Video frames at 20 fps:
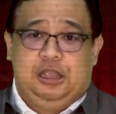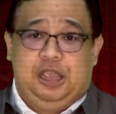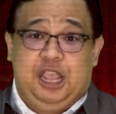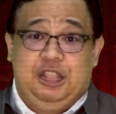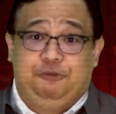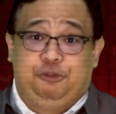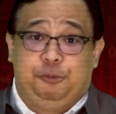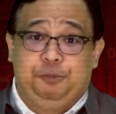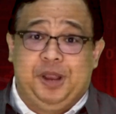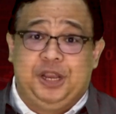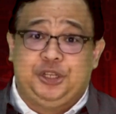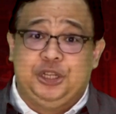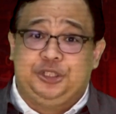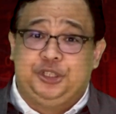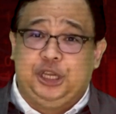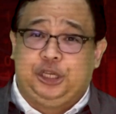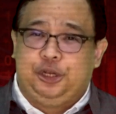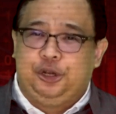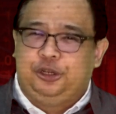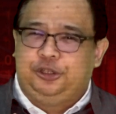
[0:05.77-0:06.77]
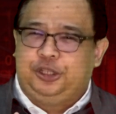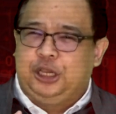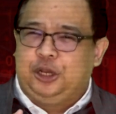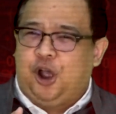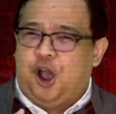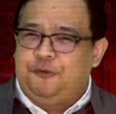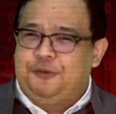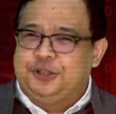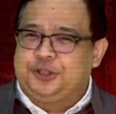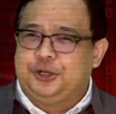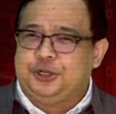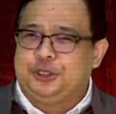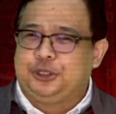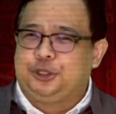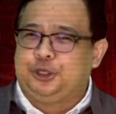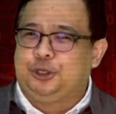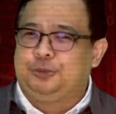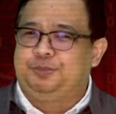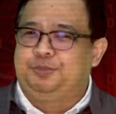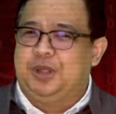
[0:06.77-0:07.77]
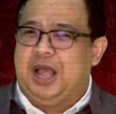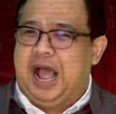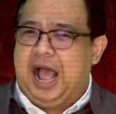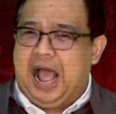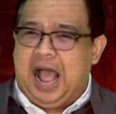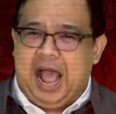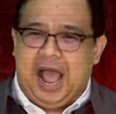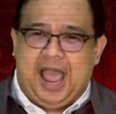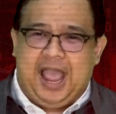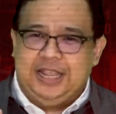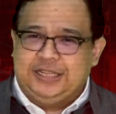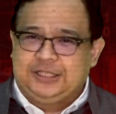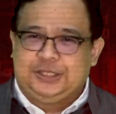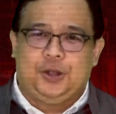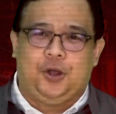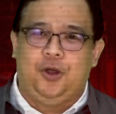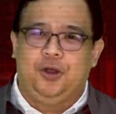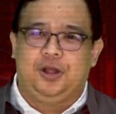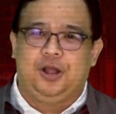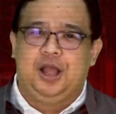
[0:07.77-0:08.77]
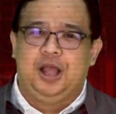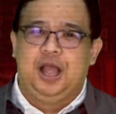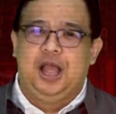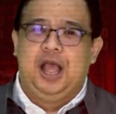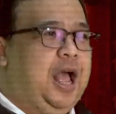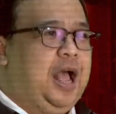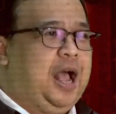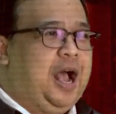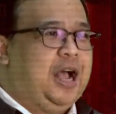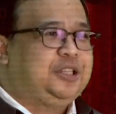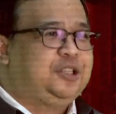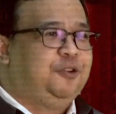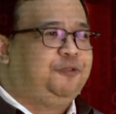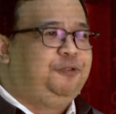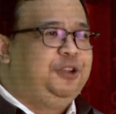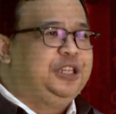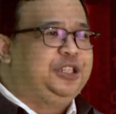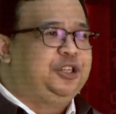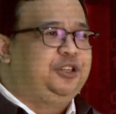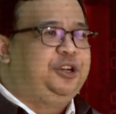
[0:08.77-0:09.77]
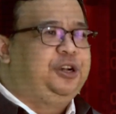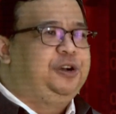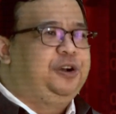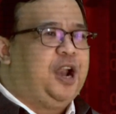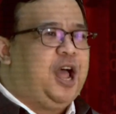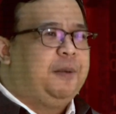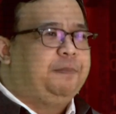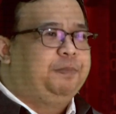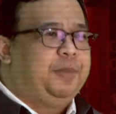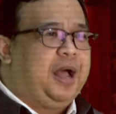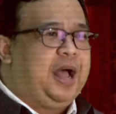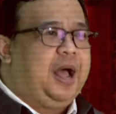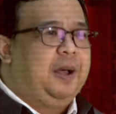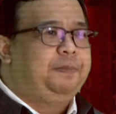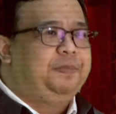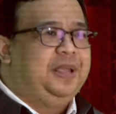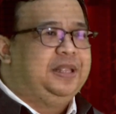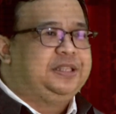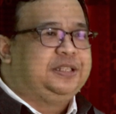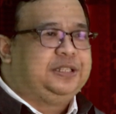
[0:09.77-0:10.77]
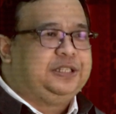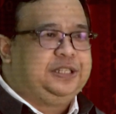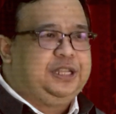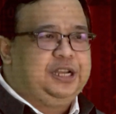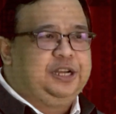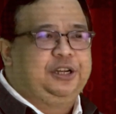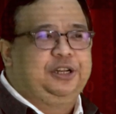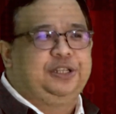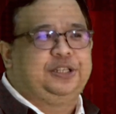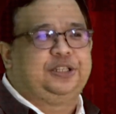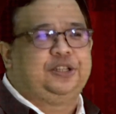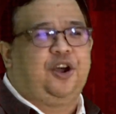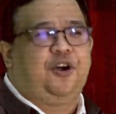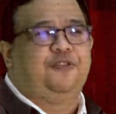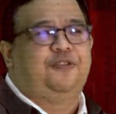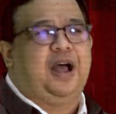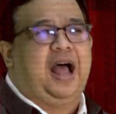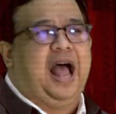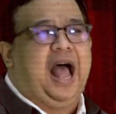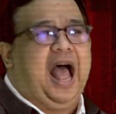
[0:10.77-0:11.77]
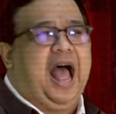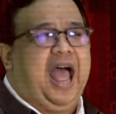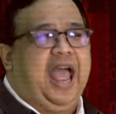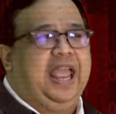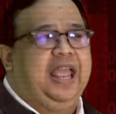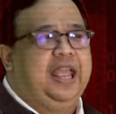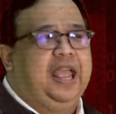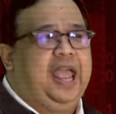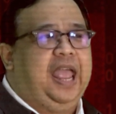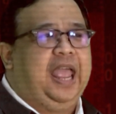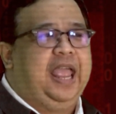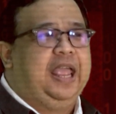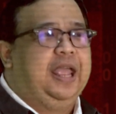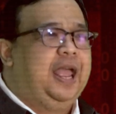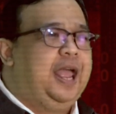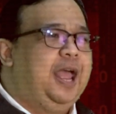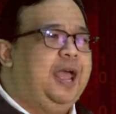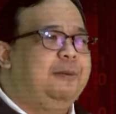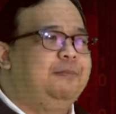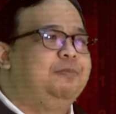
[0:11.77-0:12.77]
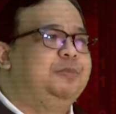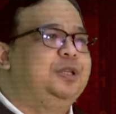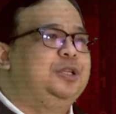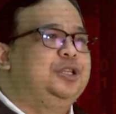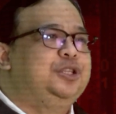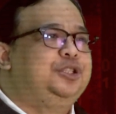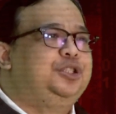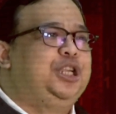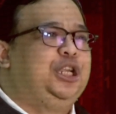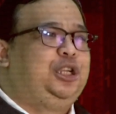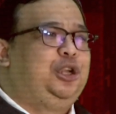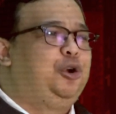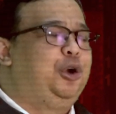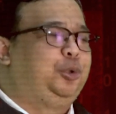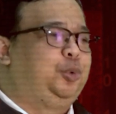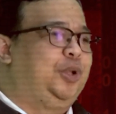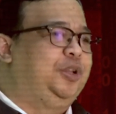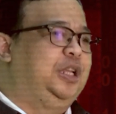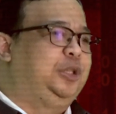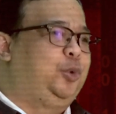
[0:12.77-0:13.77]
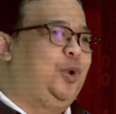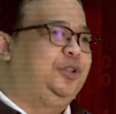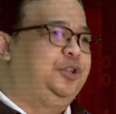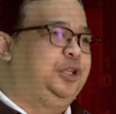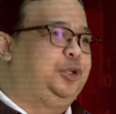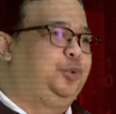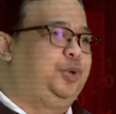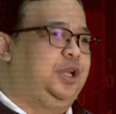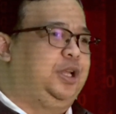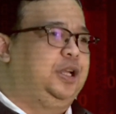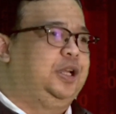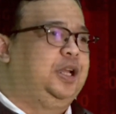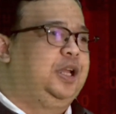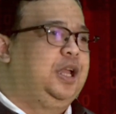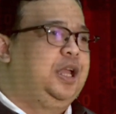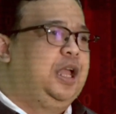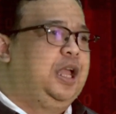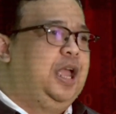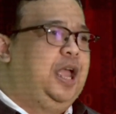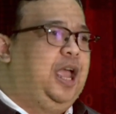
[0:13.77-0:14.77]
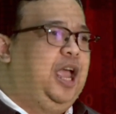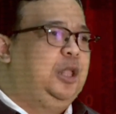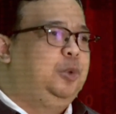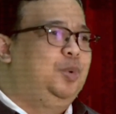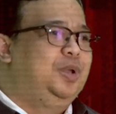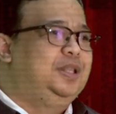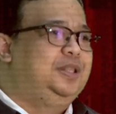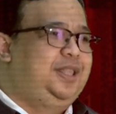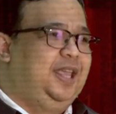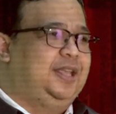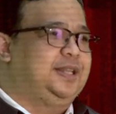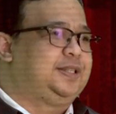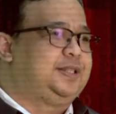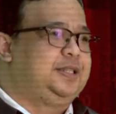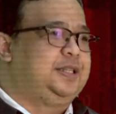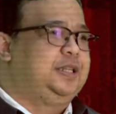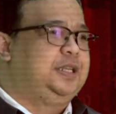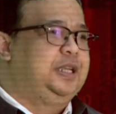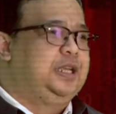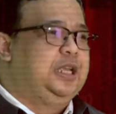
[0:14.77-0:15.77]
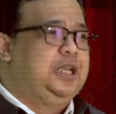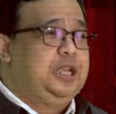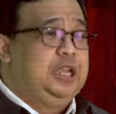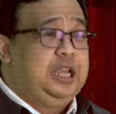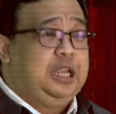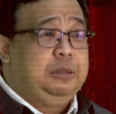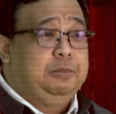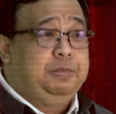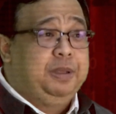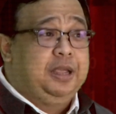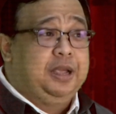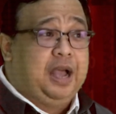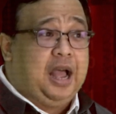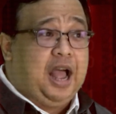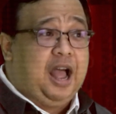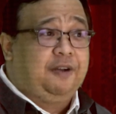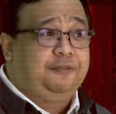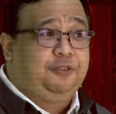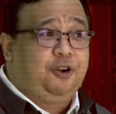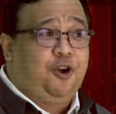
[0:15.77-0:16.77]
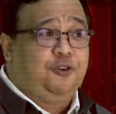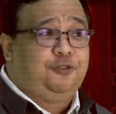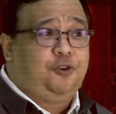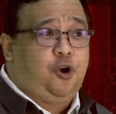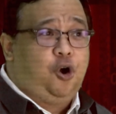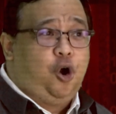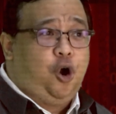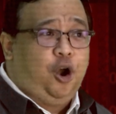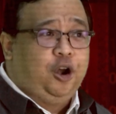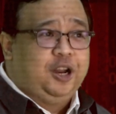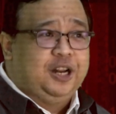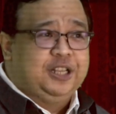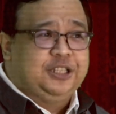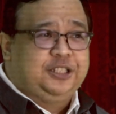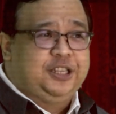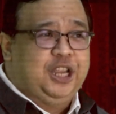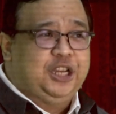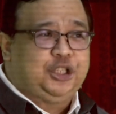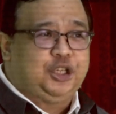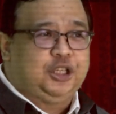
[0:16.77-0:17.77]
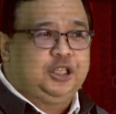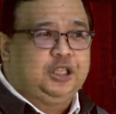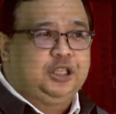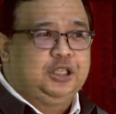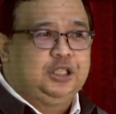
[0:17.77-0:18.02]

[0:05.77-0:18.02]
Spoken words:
Information Security Officers Group, ISOG, has officially wrapped up its series of IAM Secure 2023. And with this, in behalf of the organization,